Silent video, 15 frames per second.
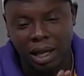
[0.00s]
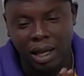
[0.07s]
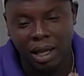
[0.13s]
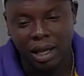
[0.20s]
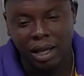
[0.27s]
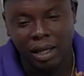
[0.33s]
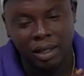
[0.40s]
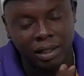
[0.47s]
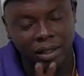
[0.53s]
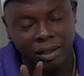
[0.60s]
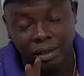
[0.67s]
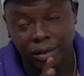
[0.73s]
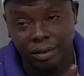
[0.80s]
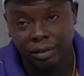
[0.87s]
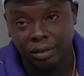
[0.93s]
You know,
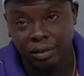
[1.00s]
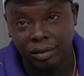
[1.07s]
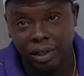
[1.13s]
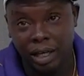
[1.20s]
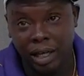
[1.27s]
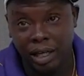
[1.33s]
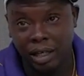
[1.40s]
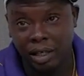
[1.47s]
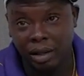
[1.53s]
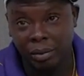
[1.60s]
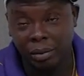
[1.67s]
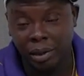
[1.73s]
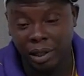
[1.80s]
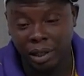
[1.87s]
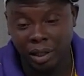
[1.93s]
I had a little bit of
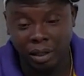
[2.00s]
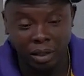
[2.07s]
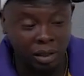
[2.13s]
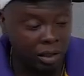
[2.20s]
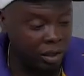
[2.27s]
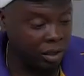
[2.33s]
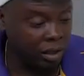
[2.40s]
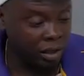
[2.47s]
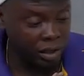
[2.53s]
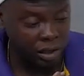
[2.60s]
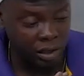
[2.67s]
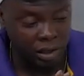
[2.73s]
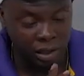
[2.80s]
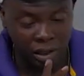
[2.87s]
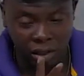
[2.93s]

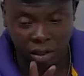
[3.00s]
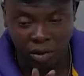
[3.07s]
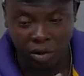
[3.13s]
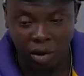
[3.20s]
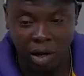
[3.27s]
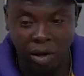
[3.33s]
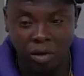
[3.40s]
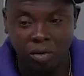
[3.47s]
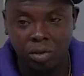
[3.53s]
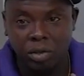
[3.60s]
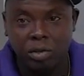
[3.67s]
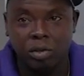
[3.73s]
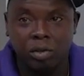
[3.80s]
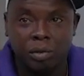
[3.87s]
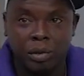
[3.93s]
the crown, so don't
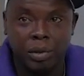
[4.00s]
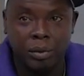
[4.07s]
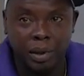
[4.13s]
worry about it.